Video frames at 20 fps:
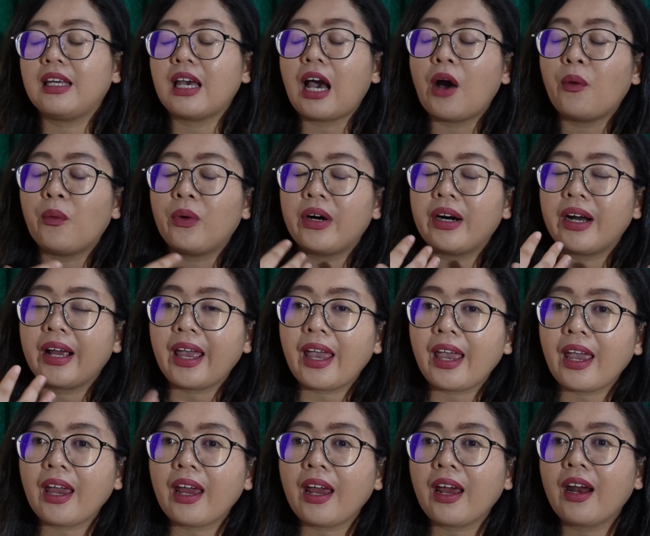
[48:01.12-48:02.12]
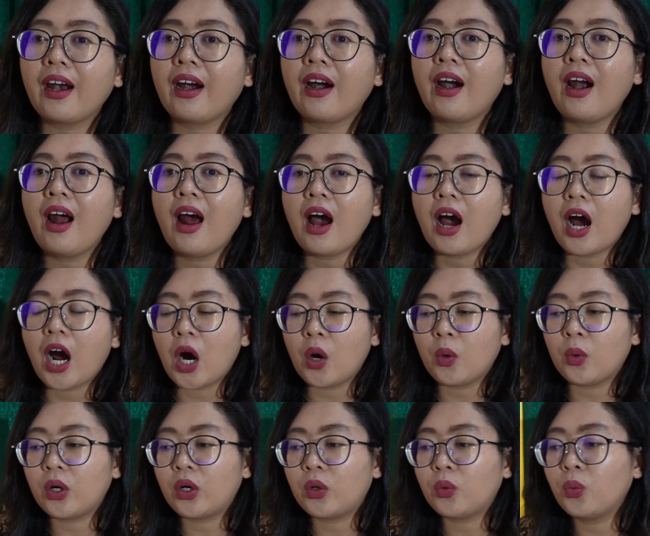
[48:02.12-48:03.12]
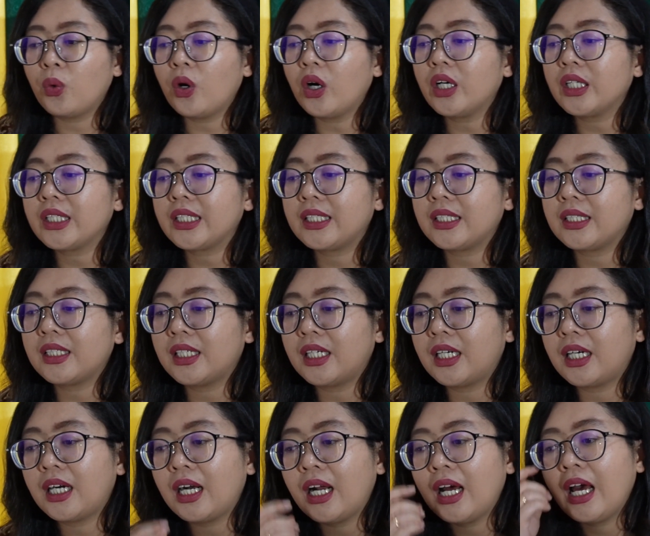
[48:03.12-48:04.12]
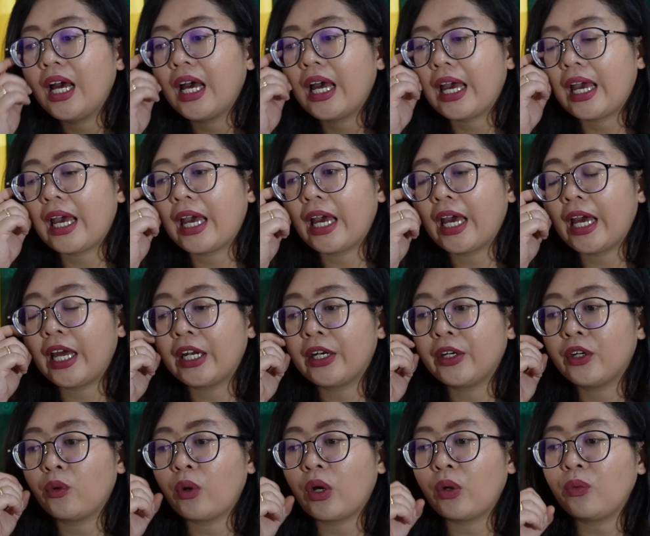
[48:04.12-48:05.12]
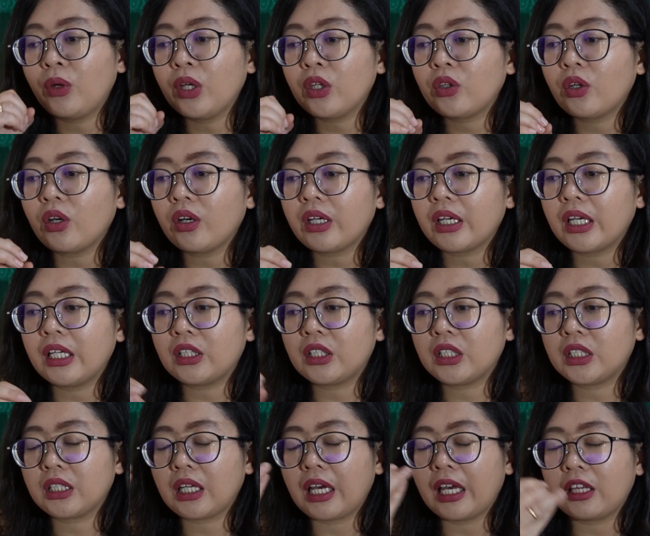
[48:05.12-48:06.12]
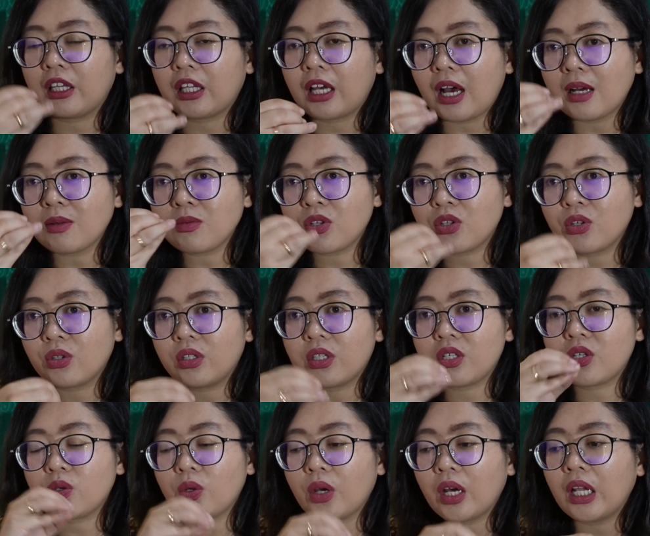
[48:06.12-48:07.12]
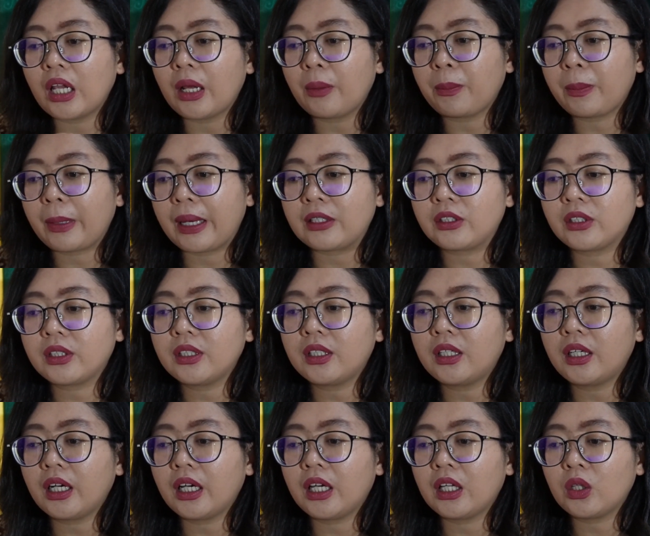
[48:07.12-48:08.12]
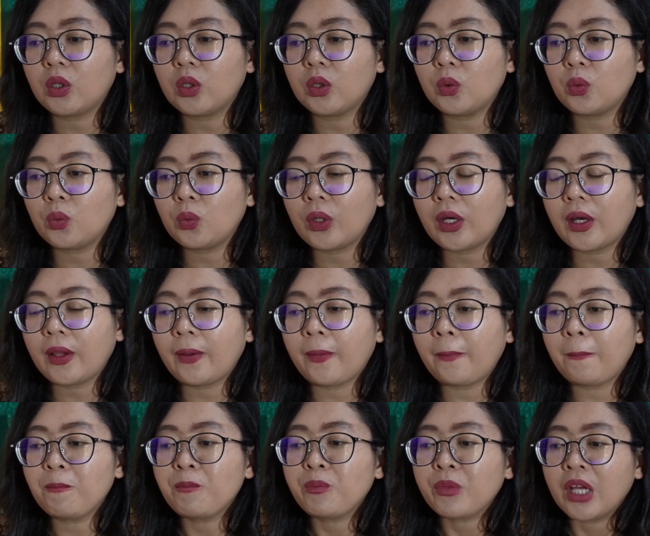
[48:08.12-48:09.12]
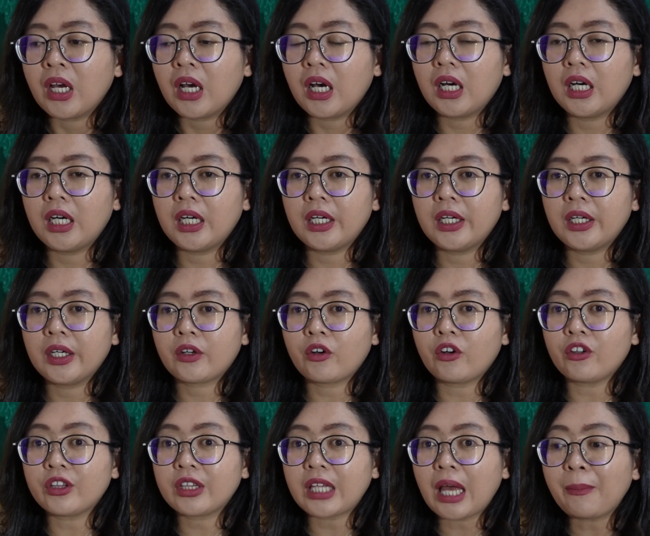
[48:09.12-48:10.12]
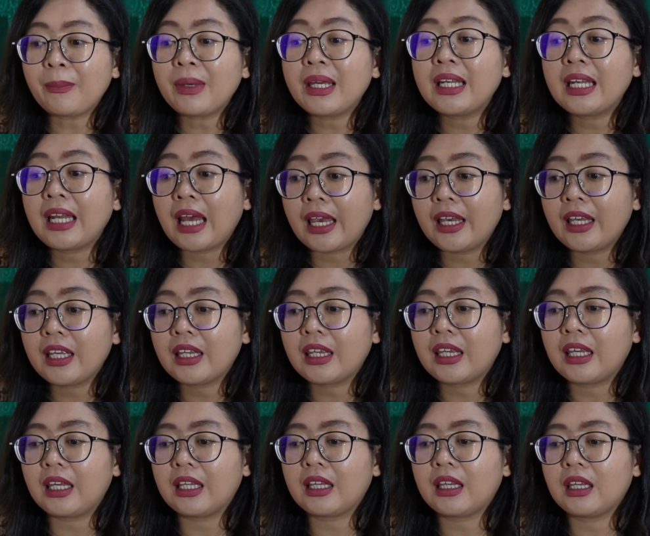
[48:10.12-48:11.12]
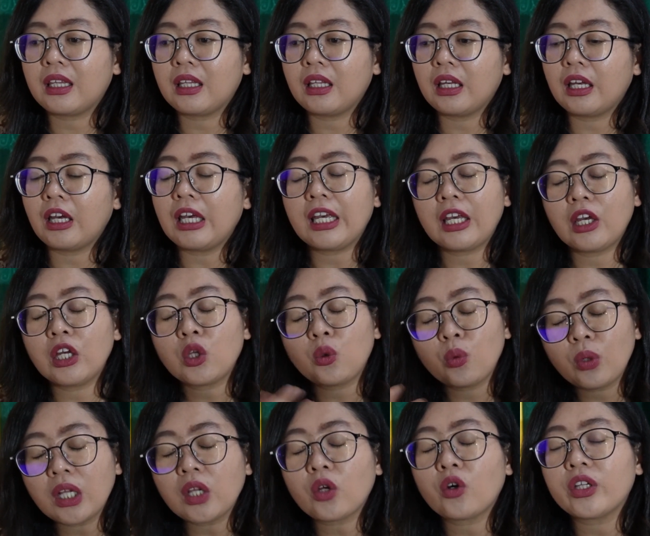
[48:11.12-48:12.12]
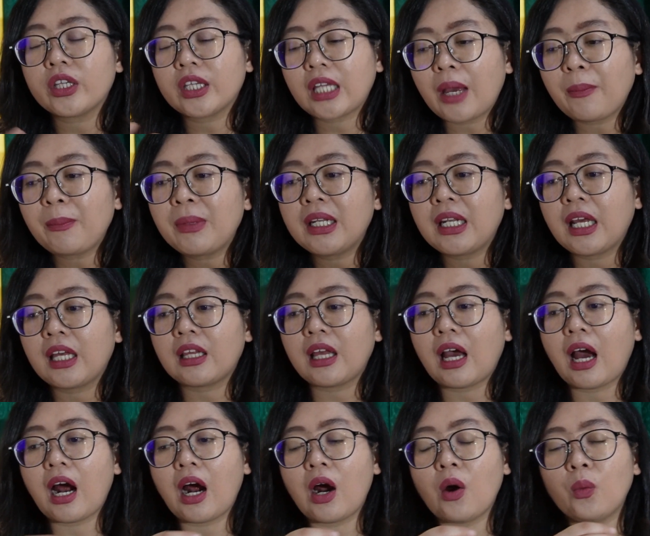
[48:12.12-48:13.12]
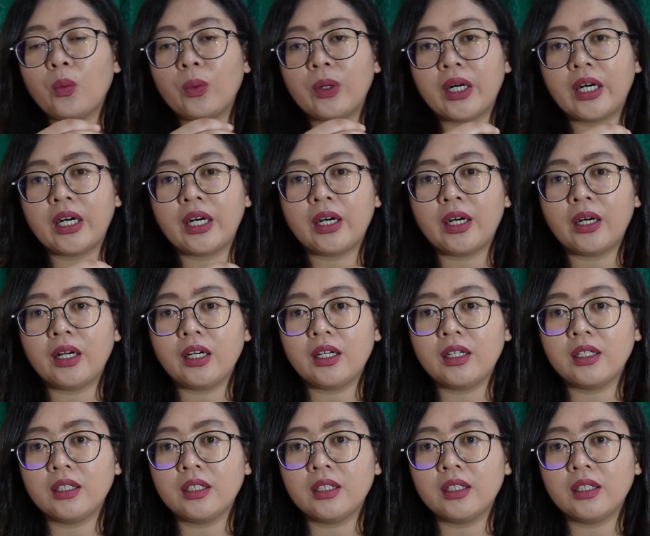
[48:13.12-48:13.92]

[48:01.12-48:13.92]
our air, our water. And when we talk it comes to the soil and pasture, it will contaminate it. It will contaminate our